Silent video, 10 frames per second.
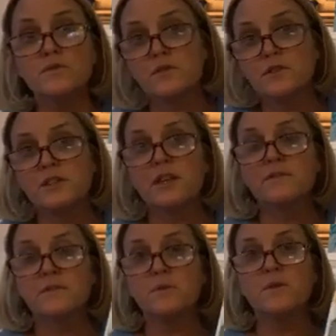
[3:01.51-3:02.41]
First Day
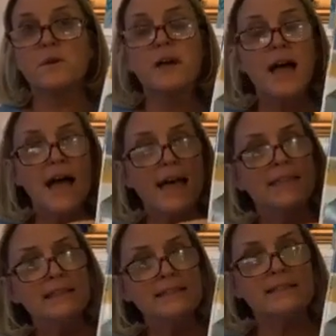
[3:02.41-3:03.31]
of School.
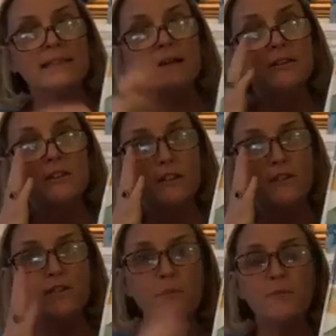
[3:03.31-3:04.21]
And this is actually a
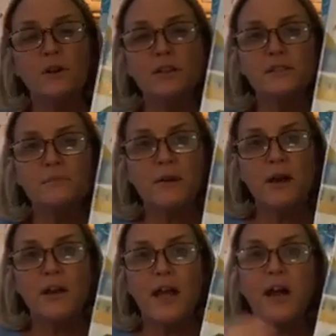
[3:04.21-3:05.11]
fun book. It's
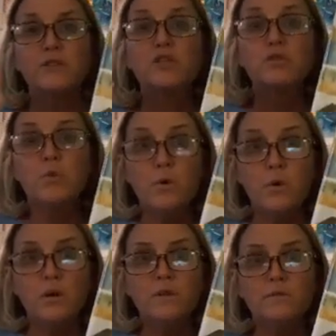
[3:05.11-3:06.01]
about how
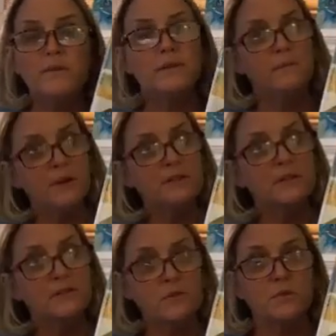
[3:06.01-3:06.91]
school, the
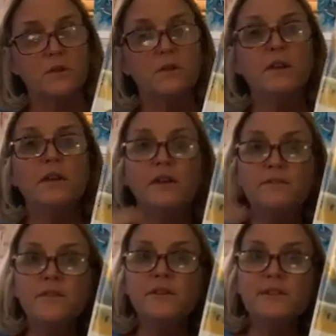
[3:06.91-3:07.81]
building school,
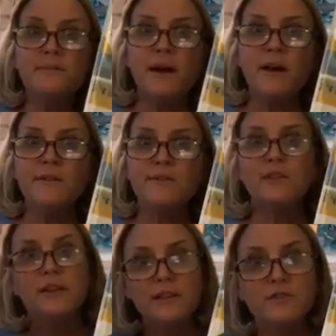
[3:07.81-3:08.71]
feels about
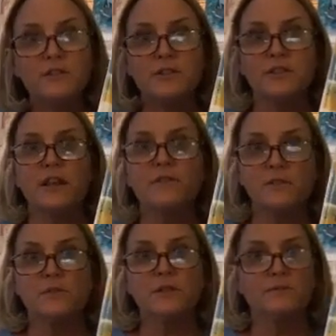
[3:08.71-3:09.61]
his first day of
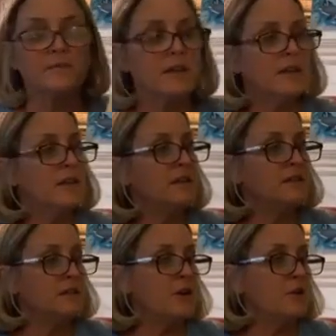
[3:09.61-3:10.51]
school.
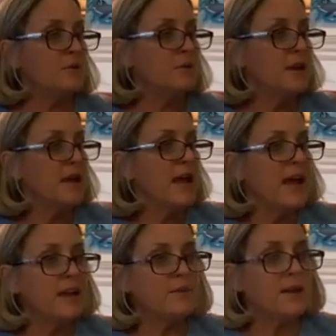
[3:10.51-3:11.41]
So
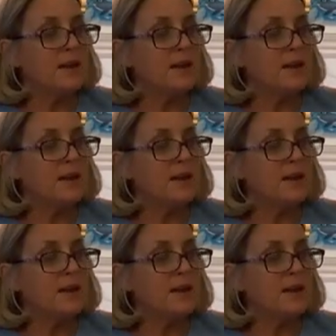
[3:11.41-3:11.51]
anyway,